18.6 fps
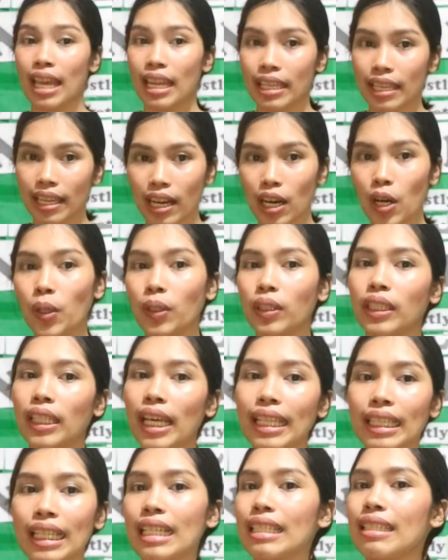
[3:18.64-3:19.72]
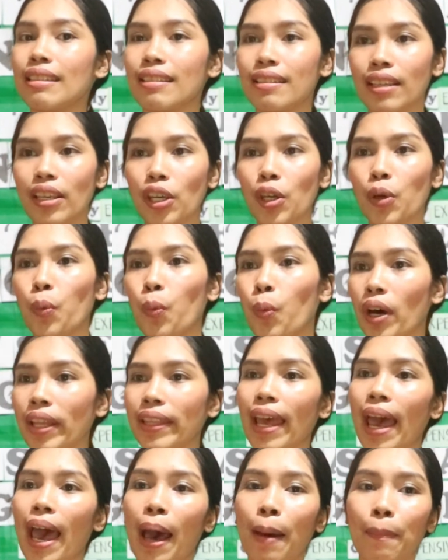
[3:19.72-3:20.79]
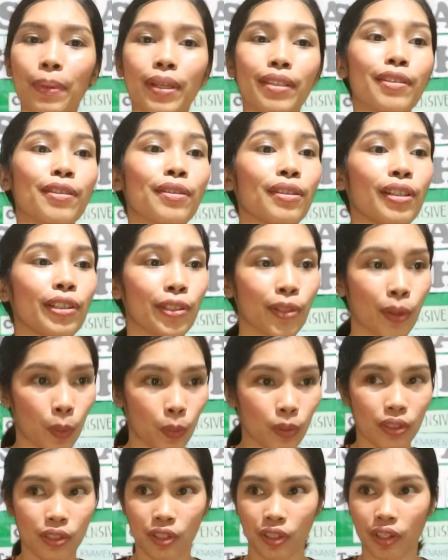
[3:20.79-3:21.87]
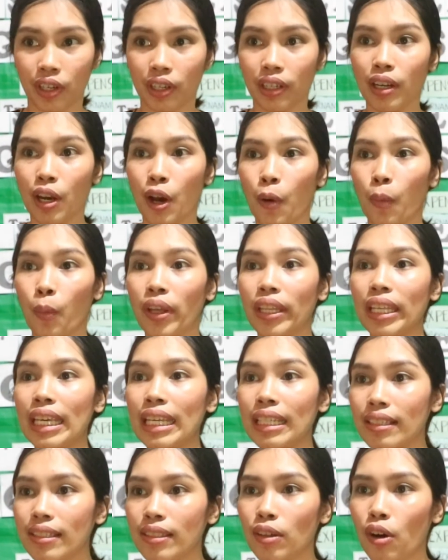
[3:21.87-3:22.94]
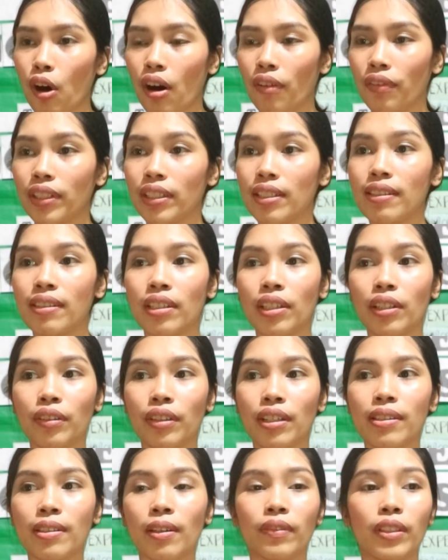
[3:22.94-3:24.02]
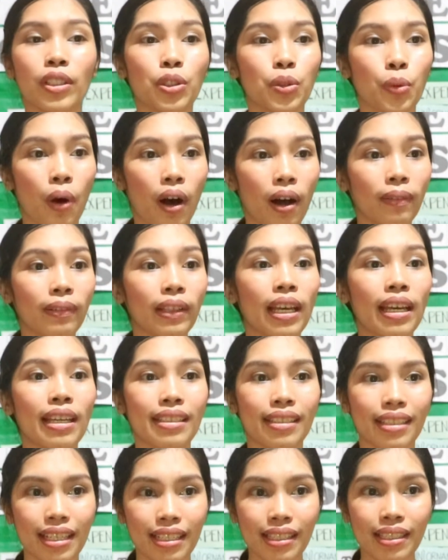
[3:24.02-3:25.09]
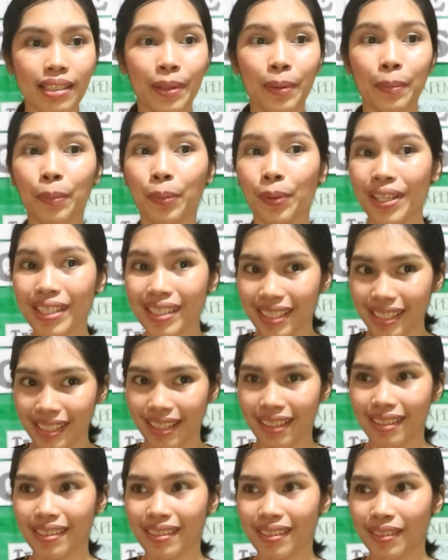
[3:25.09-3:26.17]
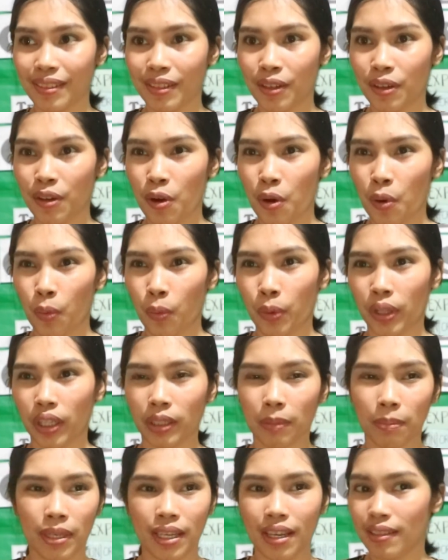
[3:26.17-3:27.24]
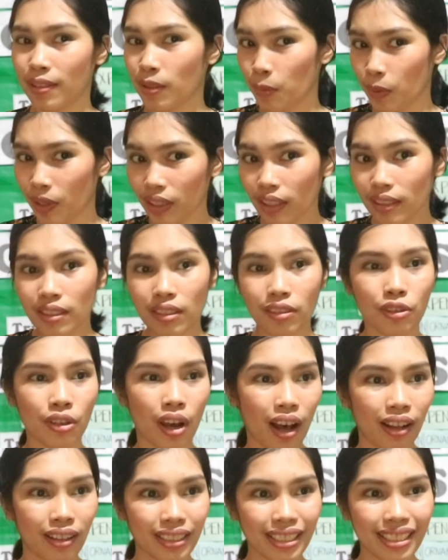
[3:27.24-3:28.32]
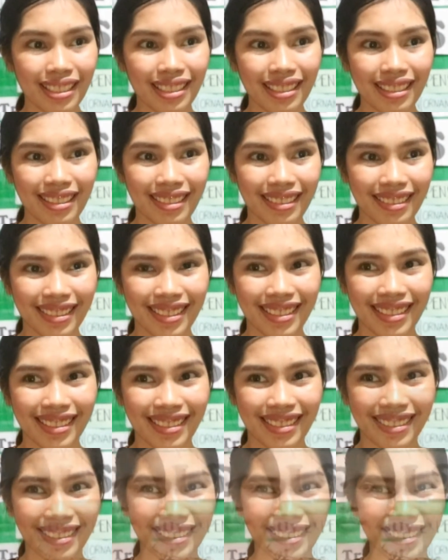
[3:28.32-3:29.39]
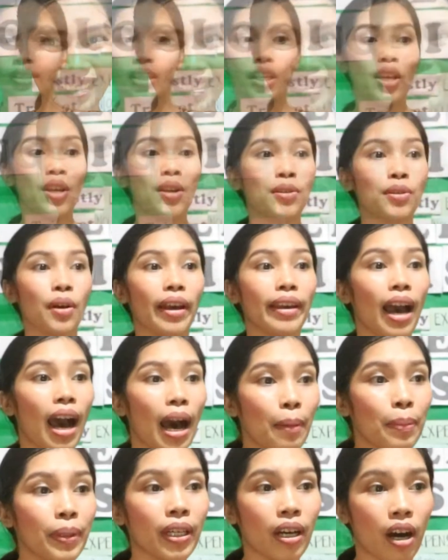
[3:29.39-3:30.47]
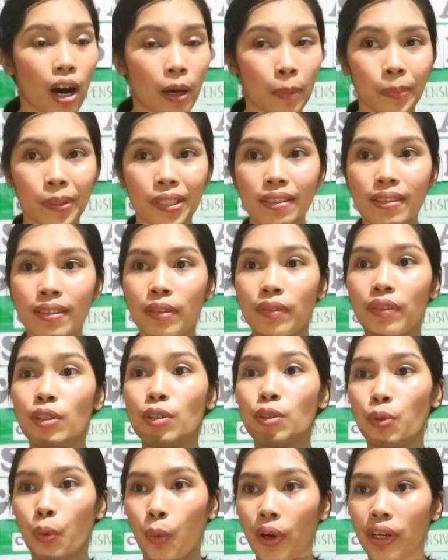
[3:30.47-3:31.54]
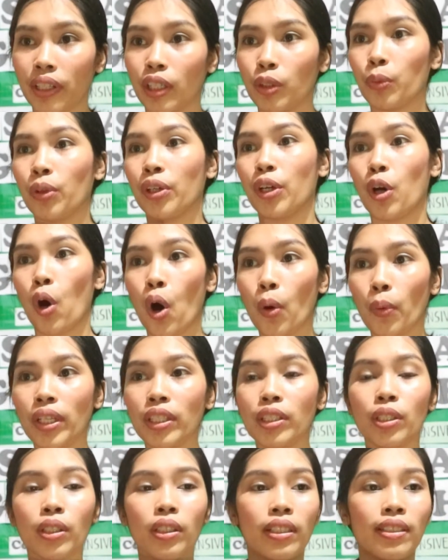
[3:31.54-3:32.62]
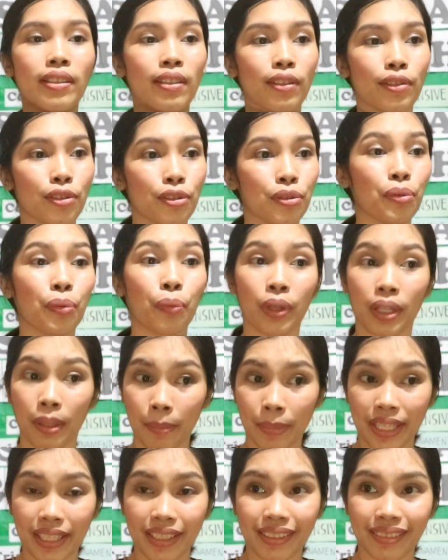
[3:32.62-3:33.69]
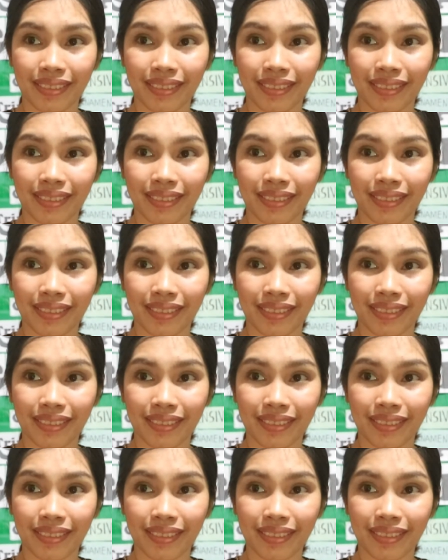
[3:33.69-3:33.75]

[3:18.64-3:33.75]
Now let us see what happens to the soldier when he discovers the secrets of the 12 dancing princesses. Will it be as sweet as a chocolate? So I have a copies of the story that we're going to listen to with me.